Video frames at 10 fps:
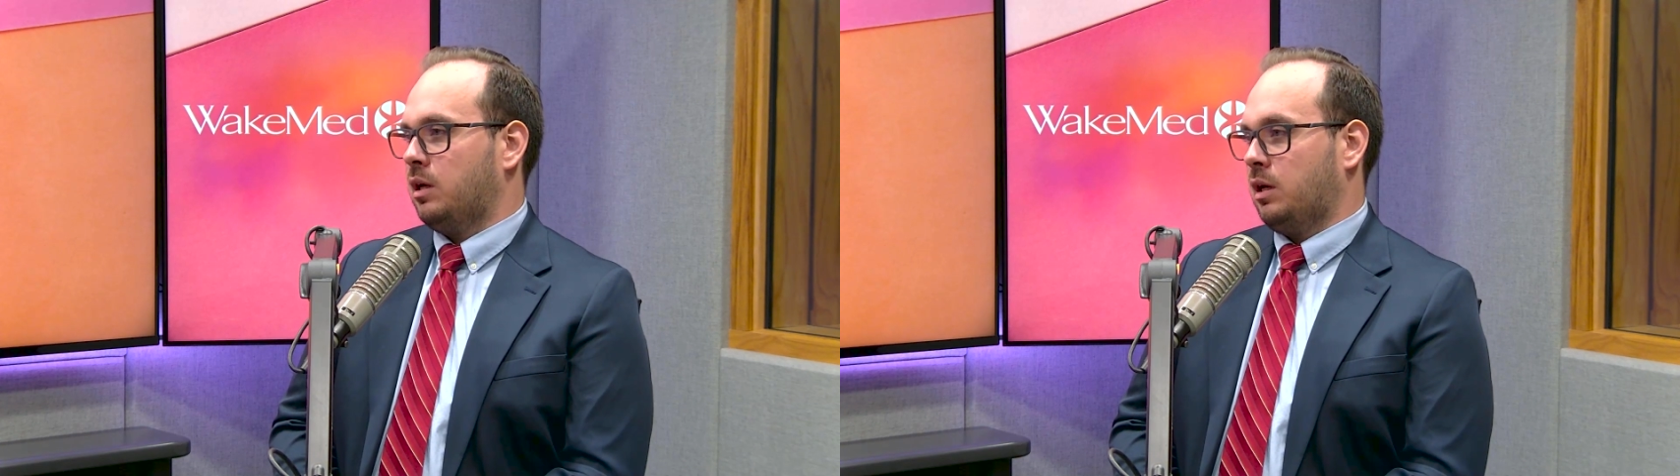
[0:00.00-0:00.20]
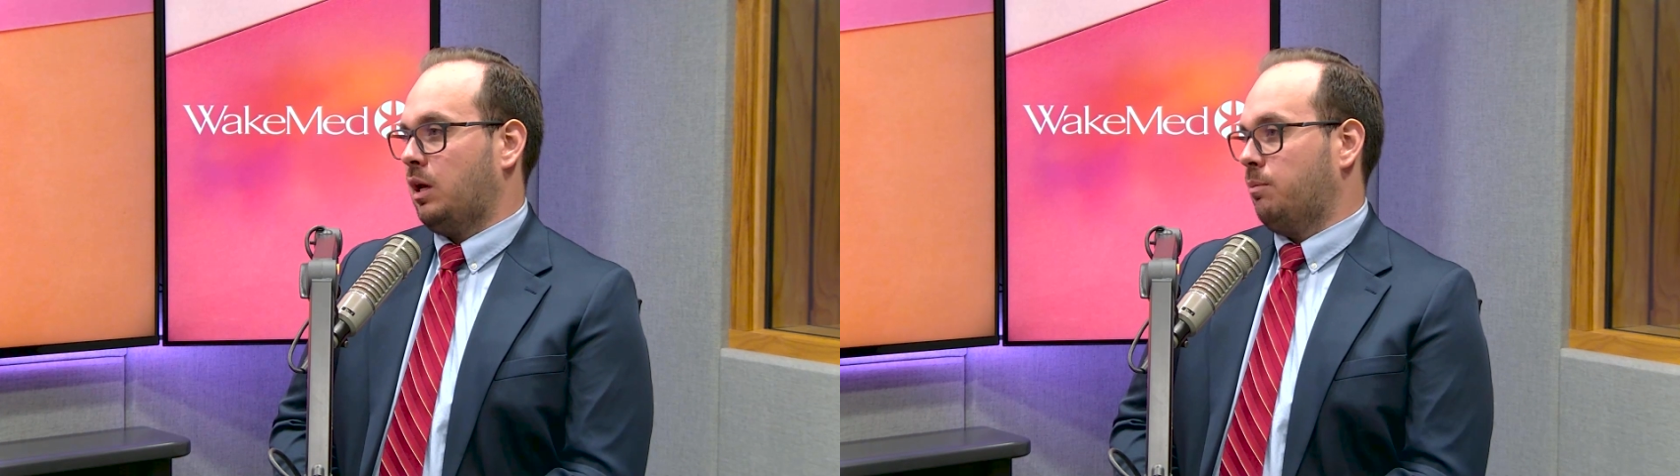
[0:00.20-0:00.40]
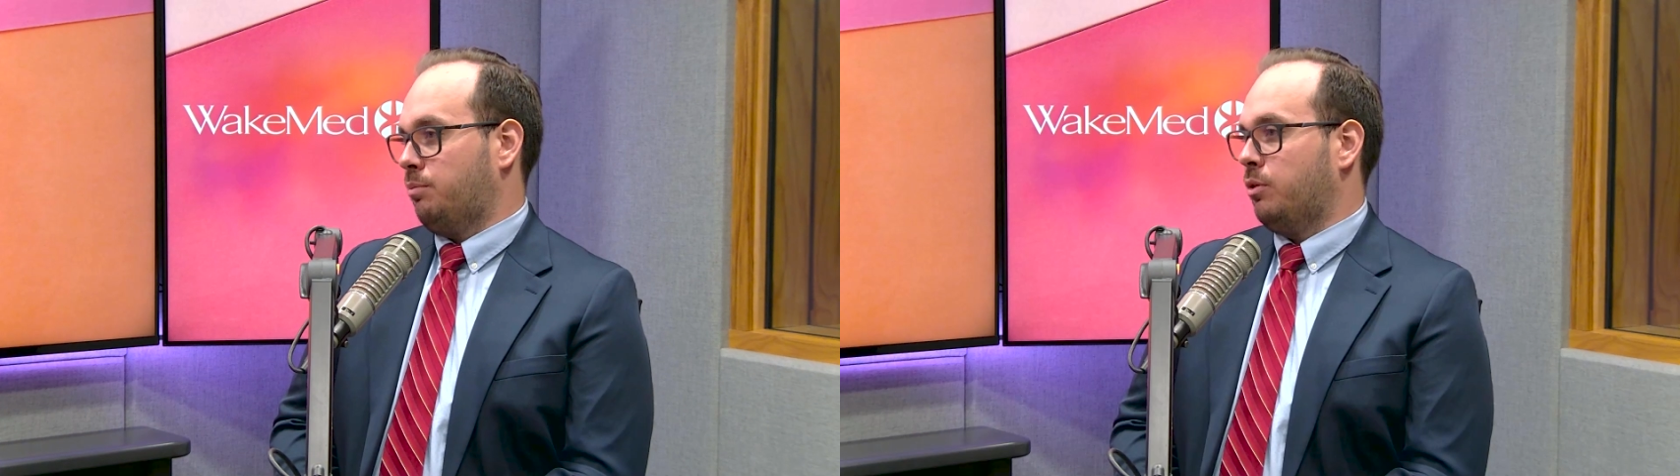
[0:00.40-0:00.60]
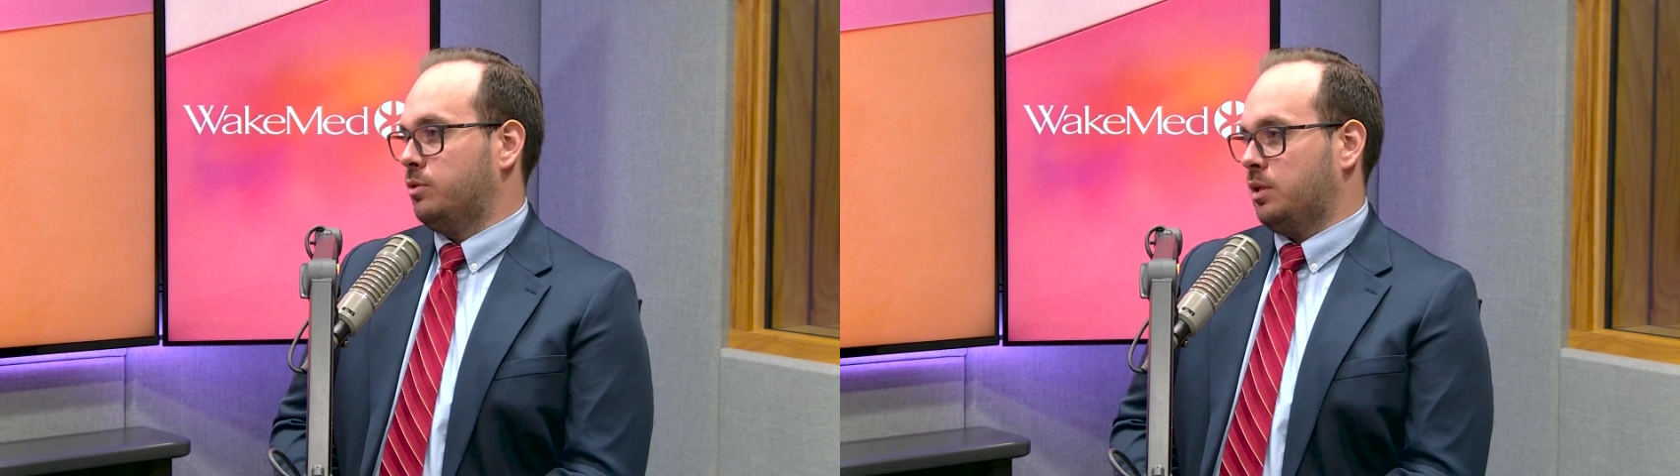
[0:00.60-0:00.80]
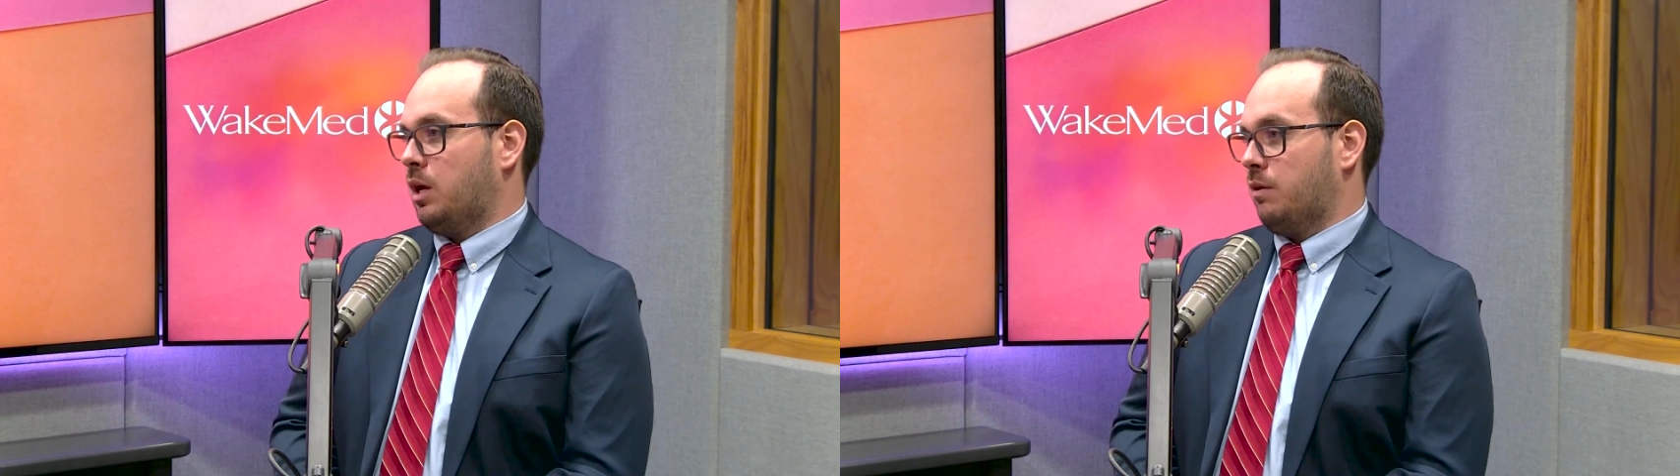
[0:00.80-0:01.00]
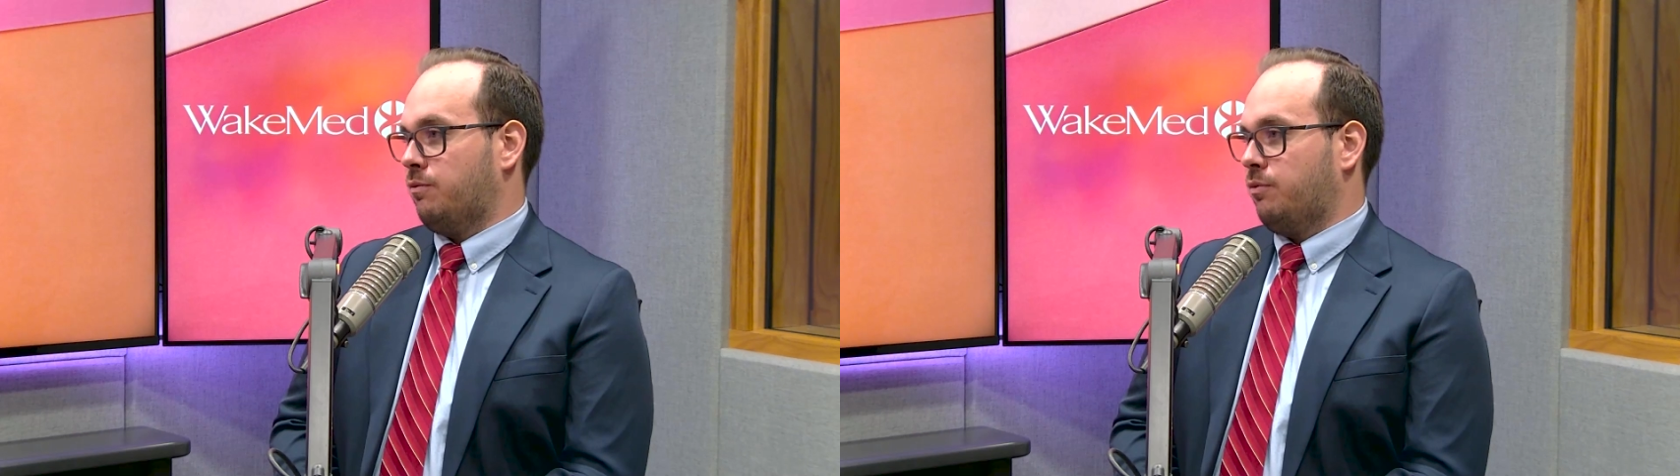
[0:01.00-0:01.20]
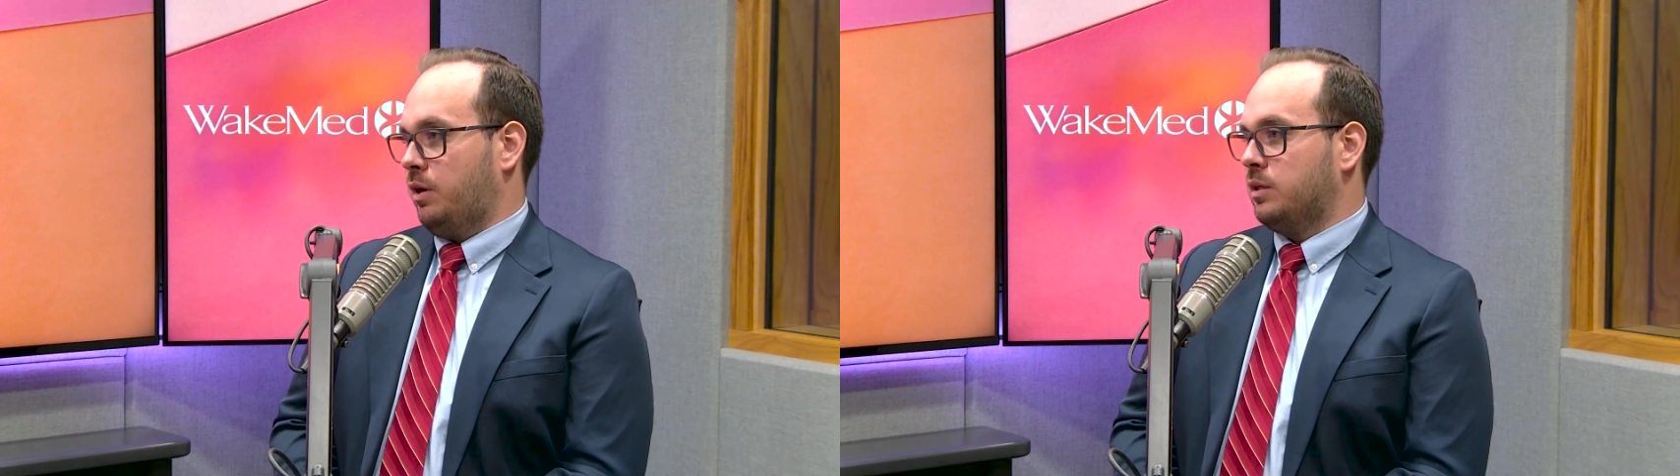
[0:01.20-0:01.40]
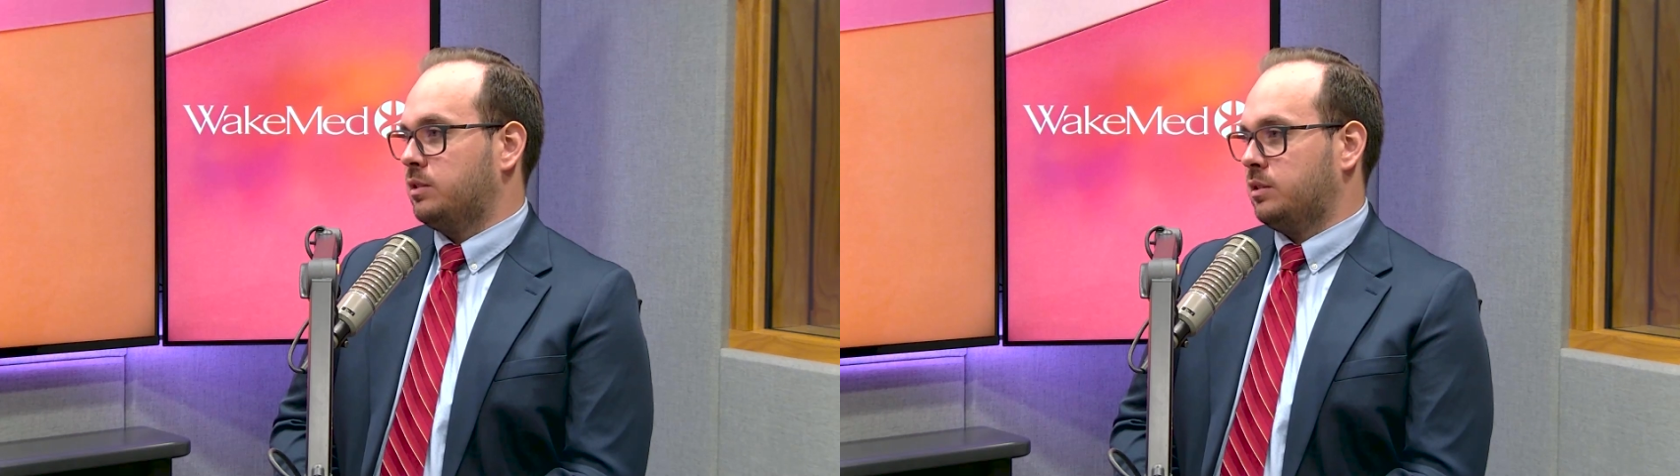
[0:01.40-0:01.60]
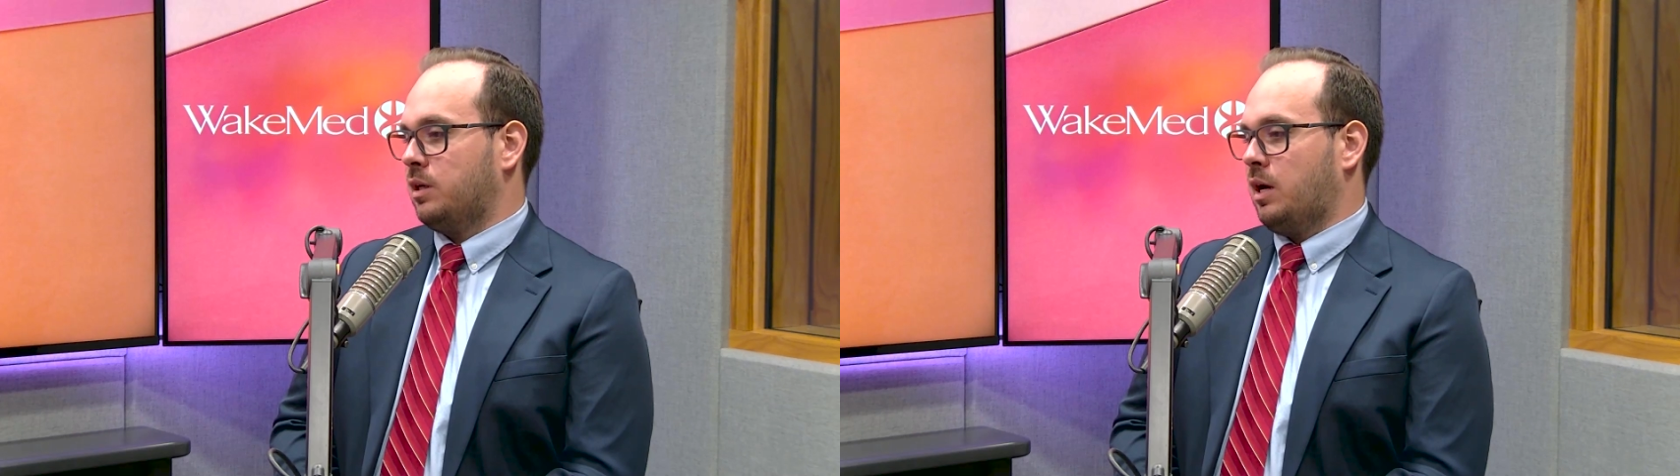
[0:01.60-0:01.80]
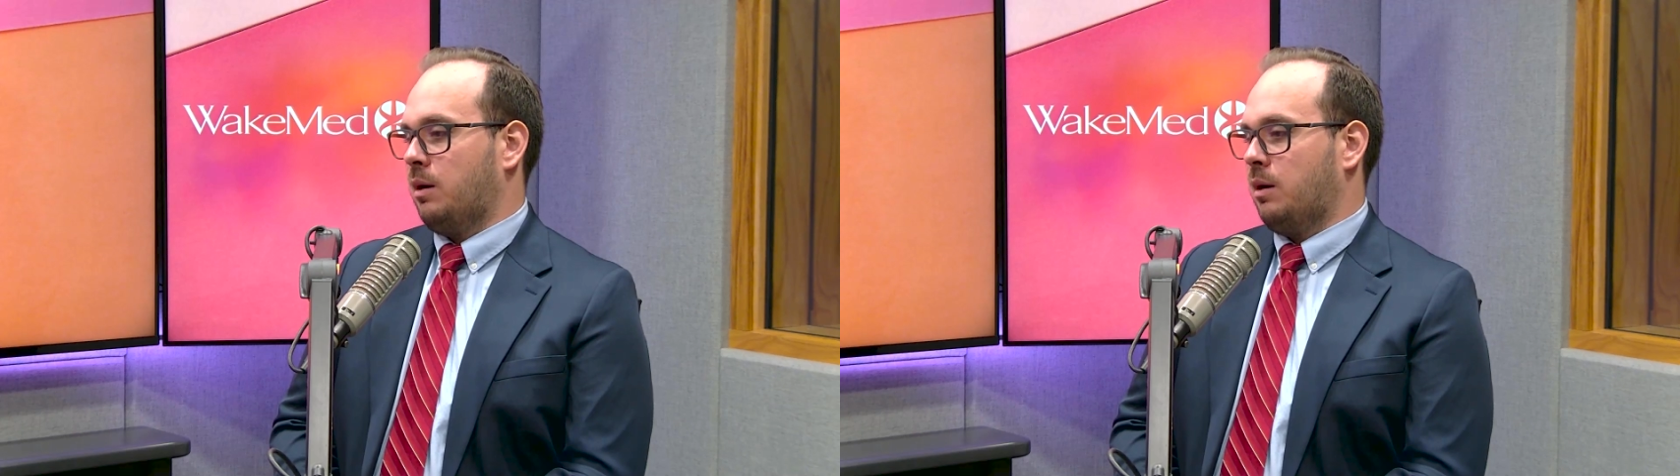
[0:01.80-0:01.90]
can pose a lot of risks.